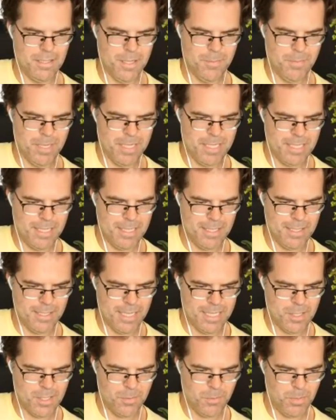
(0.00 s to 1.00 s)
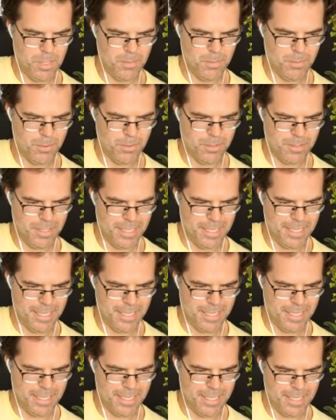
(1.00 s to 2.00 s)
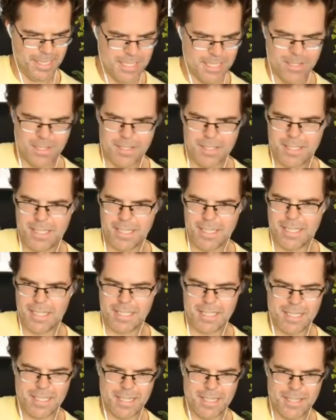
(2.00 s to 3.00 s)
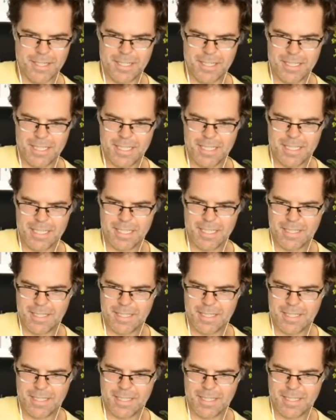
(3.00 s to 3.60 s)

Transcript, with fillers: but I see lots of people. You, can you guys all see us and hear us?